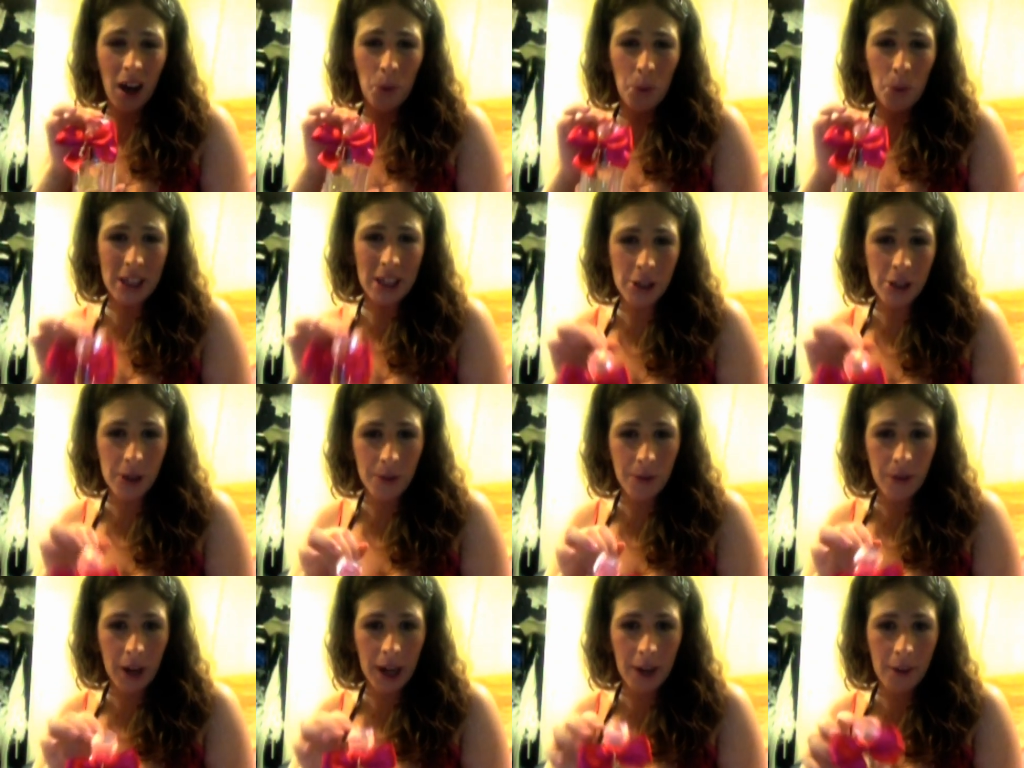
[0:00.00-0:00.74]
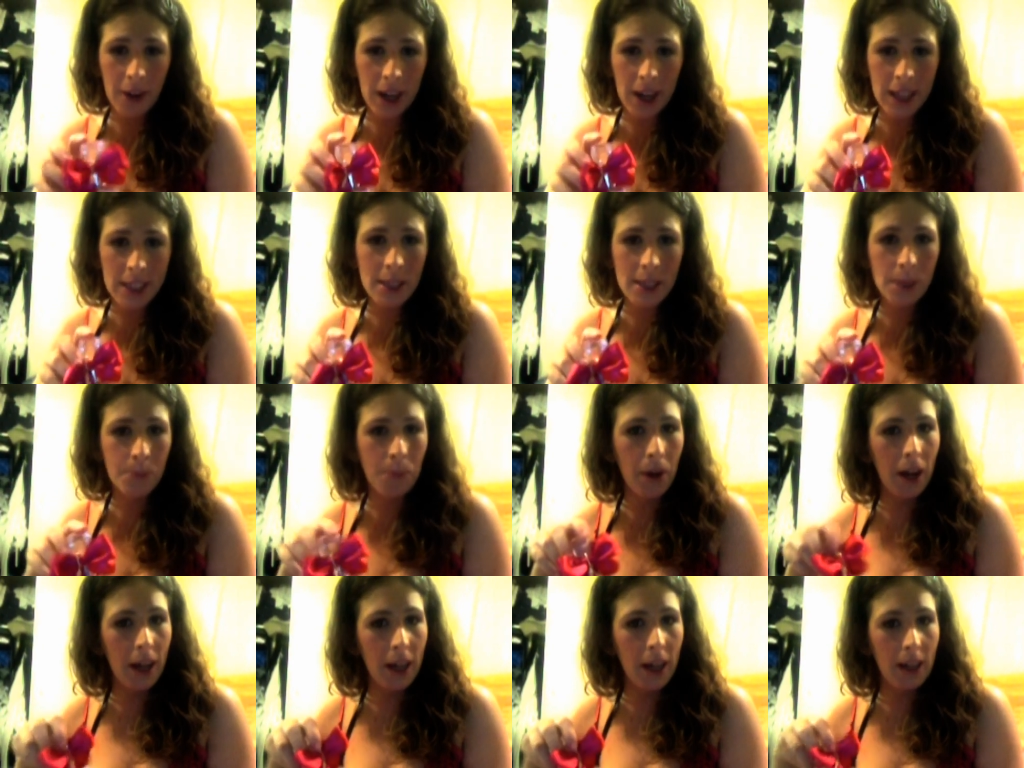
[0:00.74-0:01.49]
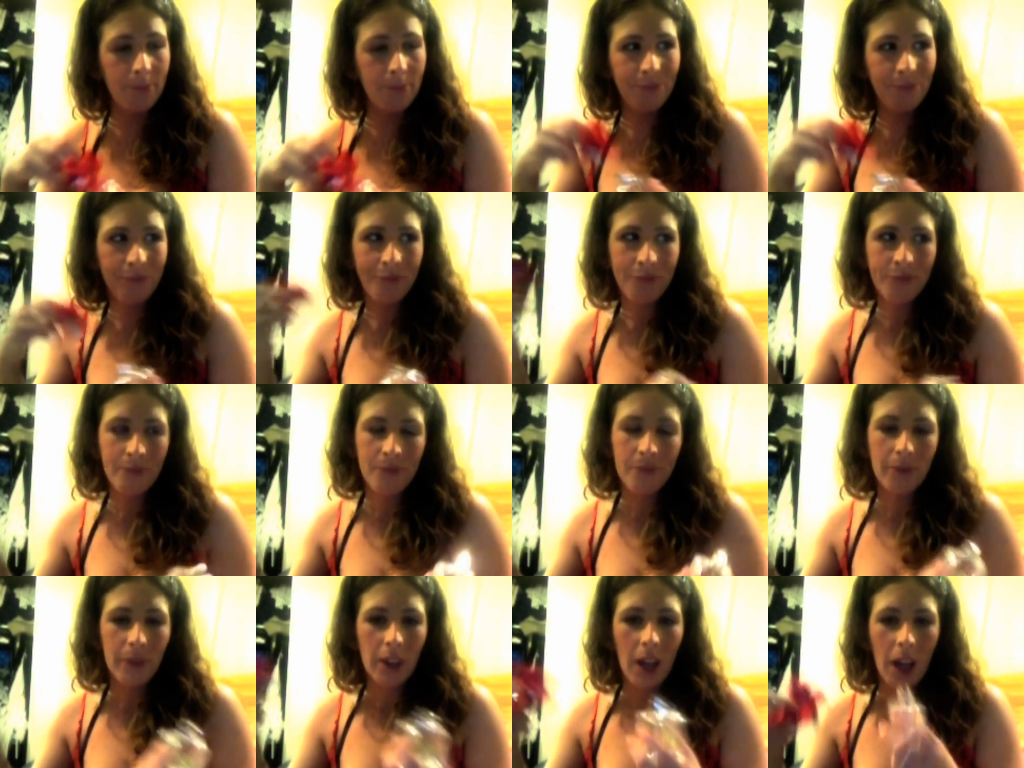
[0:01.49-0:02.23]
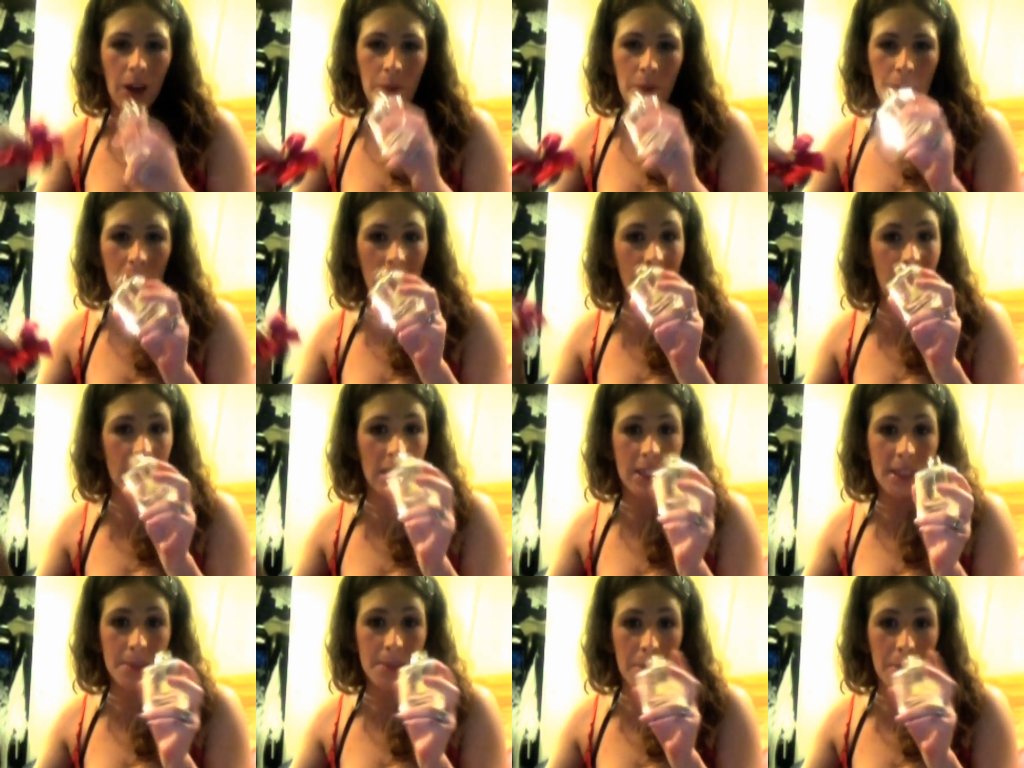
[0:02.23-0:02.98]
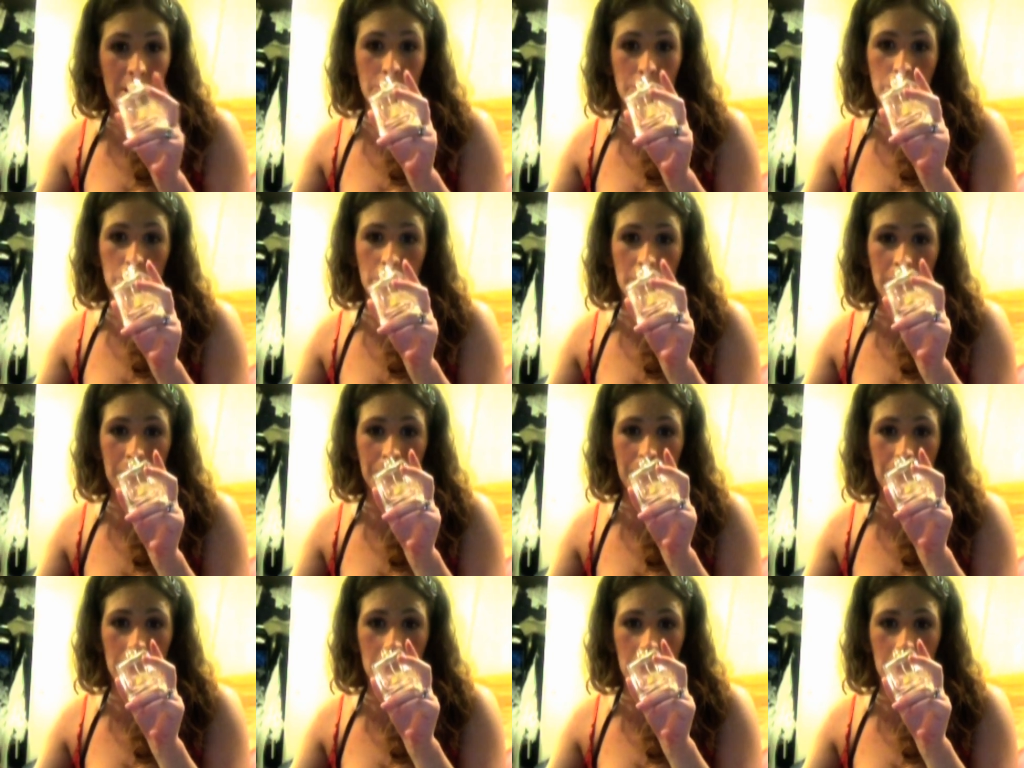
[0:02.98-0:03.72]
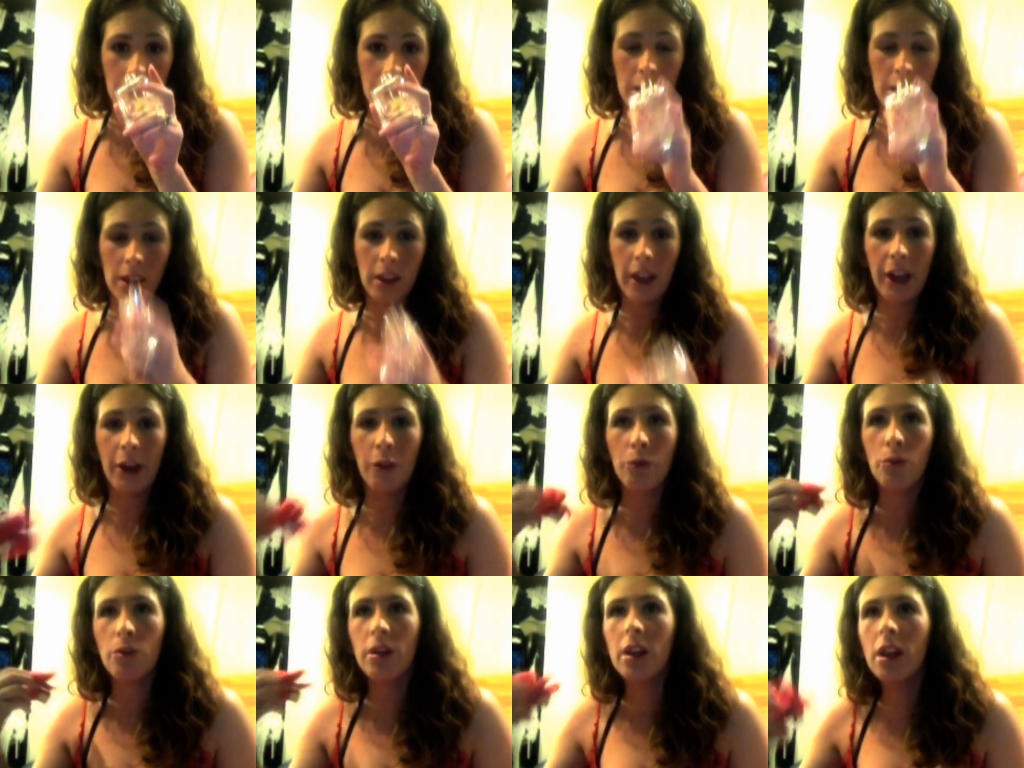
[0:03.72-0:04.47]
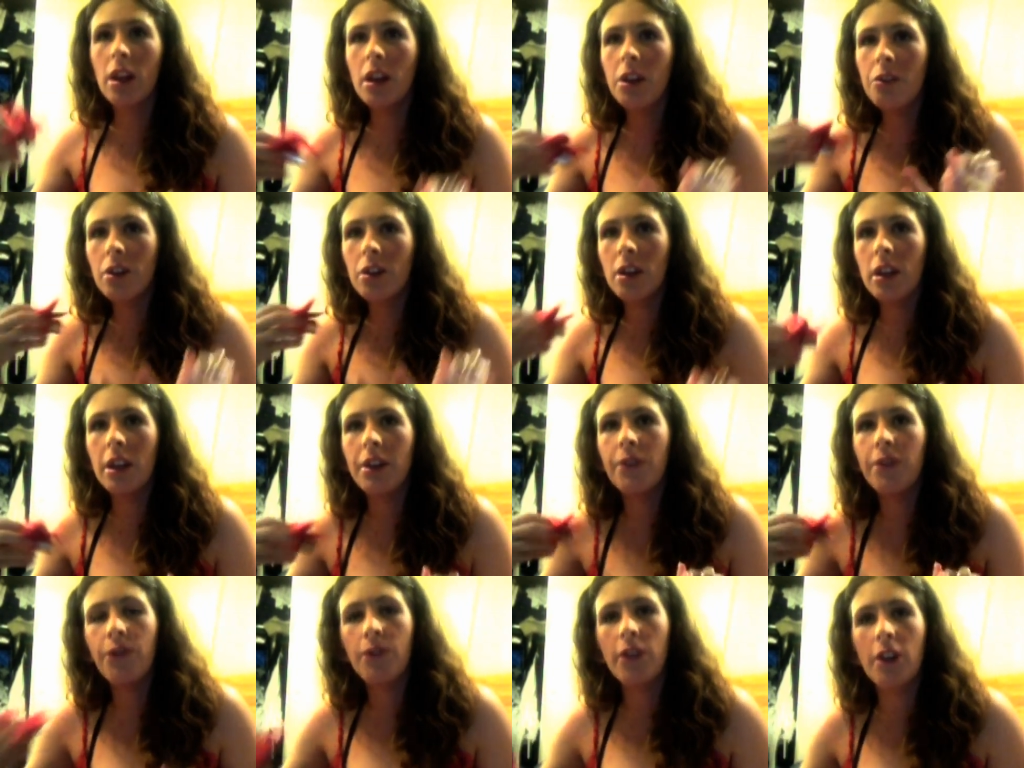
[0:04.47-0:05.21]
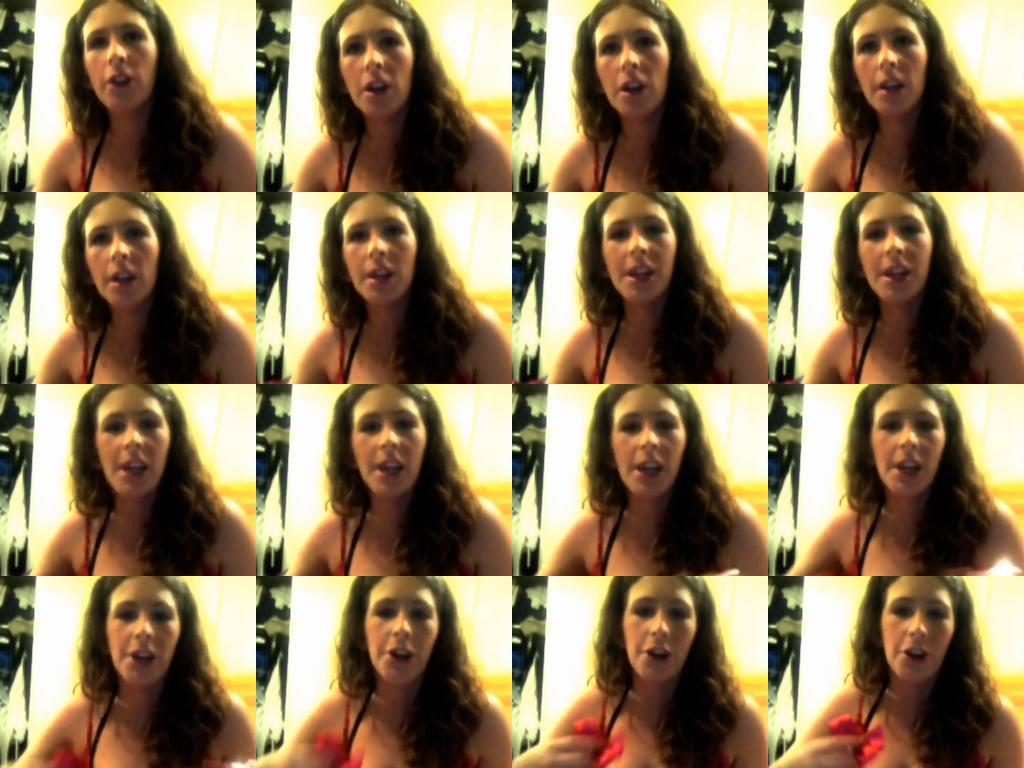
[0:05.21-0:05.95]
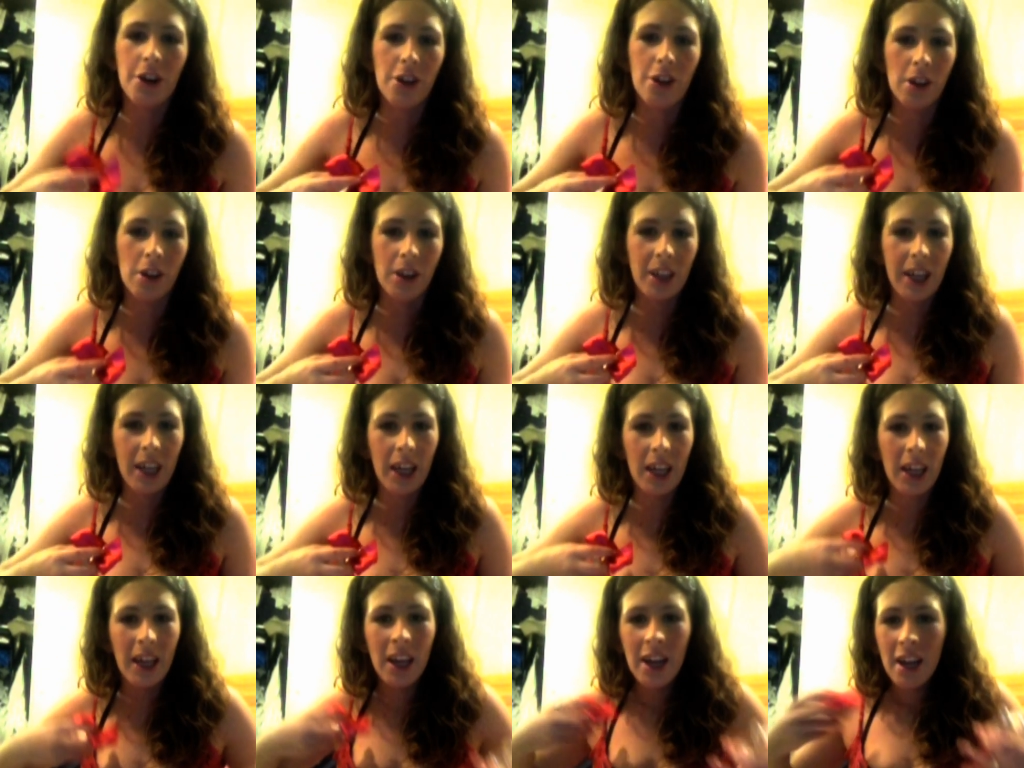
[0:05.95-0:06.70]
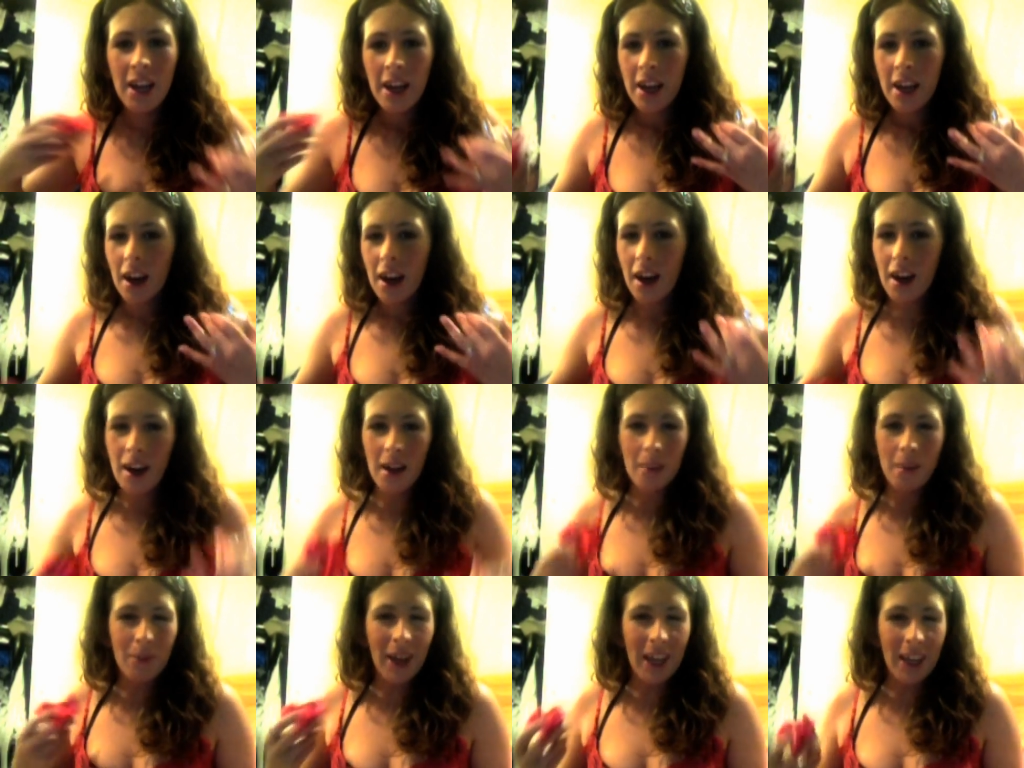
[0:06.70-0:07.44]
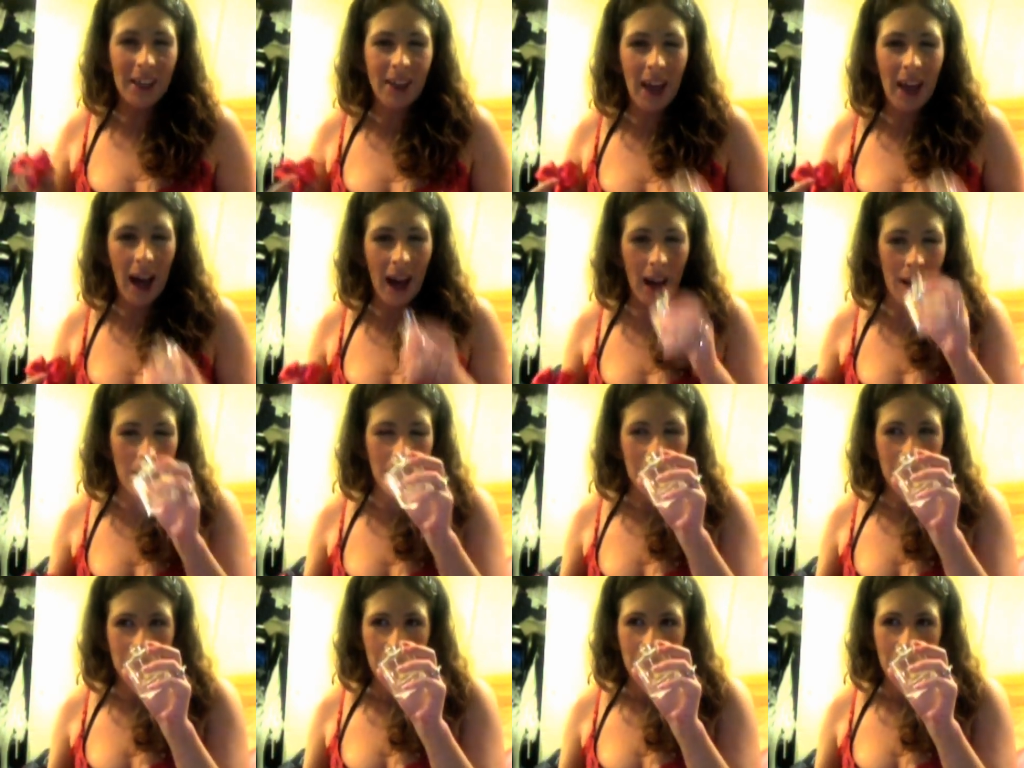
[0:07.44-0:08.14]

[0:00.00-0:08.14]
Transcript: winter fragrance, but whatever. It smells really, really good. Like really, really flirty, girly, um, like that,